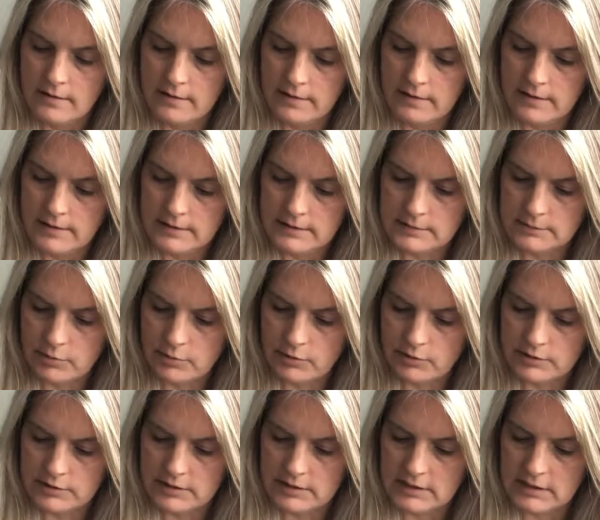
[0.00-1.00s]
This
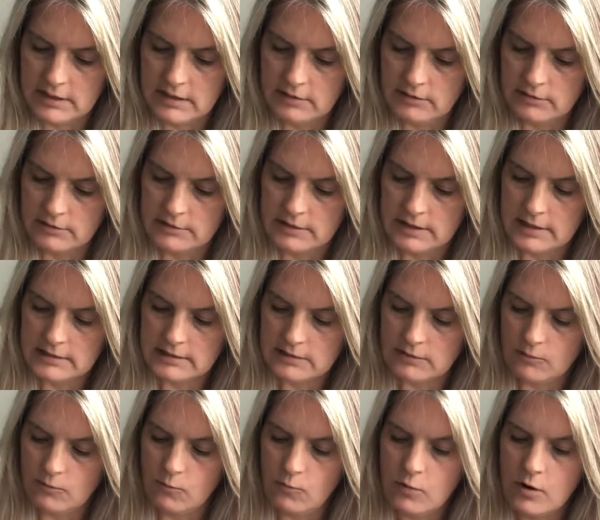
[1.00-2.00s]
person either
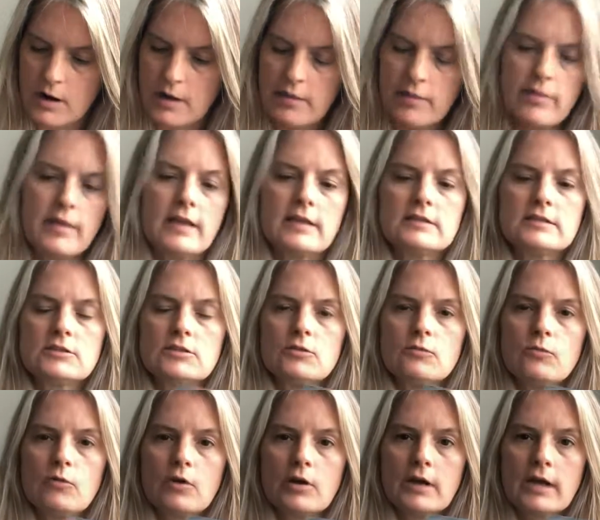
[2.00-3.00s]
doesn't want things to
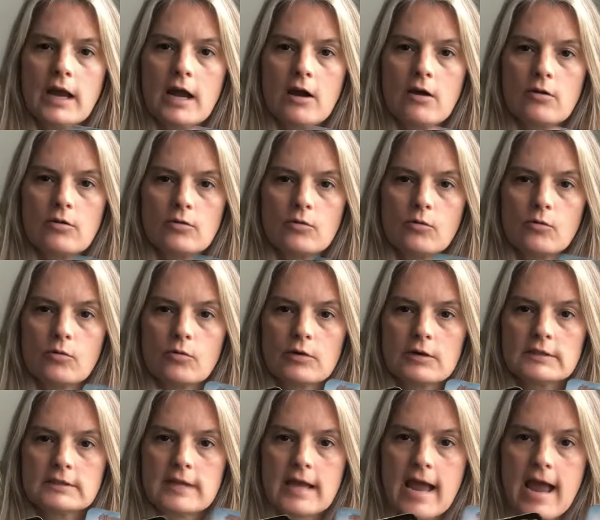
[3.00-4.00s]
work out
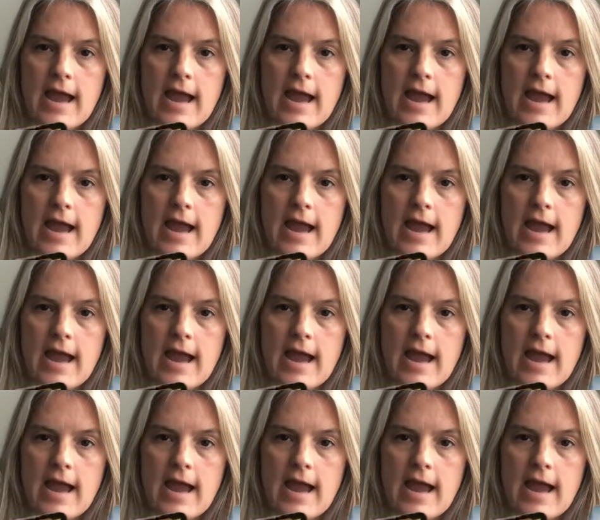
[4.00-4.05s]
or is